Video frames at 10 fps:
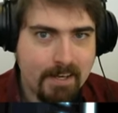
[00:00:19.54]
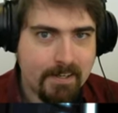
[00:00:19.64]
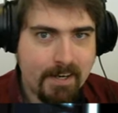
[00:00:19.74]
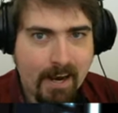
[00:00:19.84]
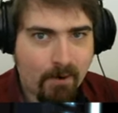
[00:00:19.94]

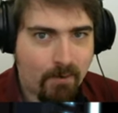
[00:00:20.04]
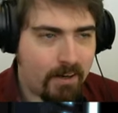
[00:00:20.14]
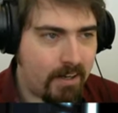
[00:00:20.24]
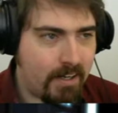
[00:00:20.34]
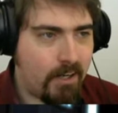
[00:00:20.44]
Now,
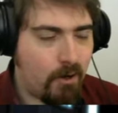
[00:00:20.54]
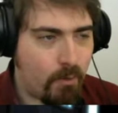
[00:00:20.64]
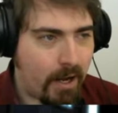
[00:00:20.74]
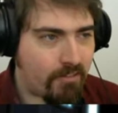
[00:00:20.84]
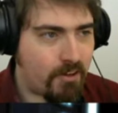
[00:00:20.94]

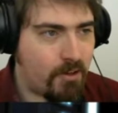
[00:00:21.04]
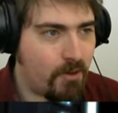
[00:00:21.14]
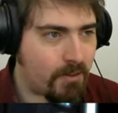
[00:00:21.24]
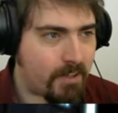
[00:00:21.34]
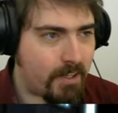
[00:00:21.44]
we have the
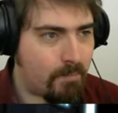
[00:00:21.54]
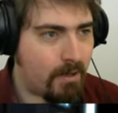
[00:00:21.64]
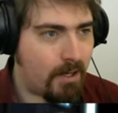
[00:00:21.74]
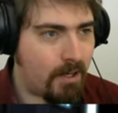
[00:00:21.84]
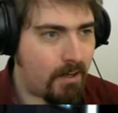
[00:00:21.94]
North team,
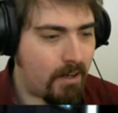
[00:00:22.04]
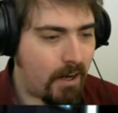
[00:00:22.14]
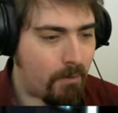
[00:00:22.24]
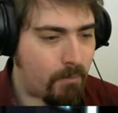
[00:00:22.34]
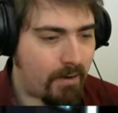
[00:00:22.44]

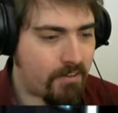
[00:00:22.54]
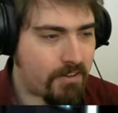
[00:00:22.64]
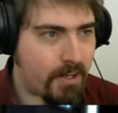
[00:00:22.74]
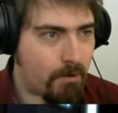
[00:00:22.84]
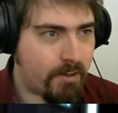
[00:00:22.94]
and we have the
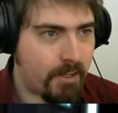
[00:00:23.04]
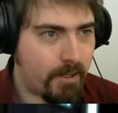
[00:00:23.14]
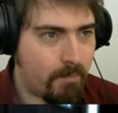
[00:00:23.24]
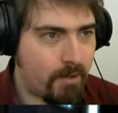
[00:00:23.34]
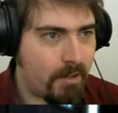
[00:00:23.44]
South
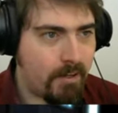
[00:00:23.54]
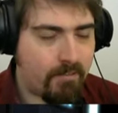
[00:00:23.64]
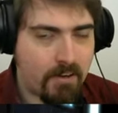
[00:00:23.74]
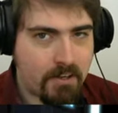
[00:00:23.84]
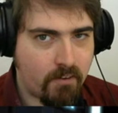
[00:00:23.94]
team,
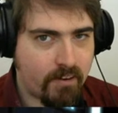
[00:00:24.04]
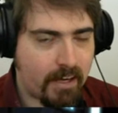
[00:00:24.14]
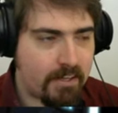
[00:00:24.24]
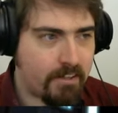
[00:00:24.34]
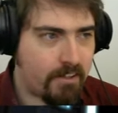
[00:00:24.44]
facing off
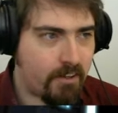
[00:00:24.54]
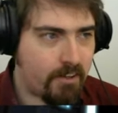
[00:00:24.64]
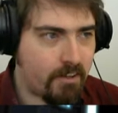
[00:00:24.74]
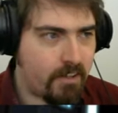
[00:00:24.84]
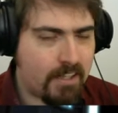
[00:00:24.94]
against each
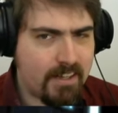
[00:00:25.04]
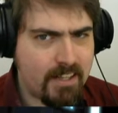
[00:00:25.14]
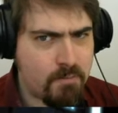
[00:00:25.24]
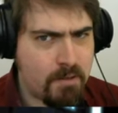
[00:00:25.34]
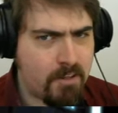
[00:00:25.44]
other.
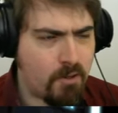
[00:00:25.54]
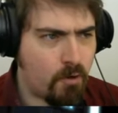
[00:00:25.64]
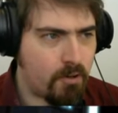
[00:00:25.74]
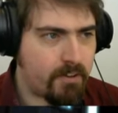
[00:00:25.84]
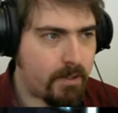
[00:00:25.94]
Let's meet the
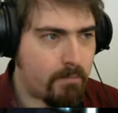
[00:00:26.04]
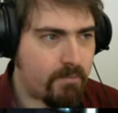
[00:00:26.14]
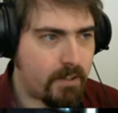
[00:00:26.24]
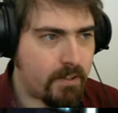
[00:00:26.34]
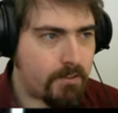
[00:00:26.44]
North team
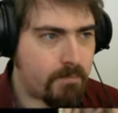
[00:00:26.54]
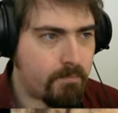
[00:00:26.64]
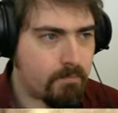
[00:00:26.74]
first.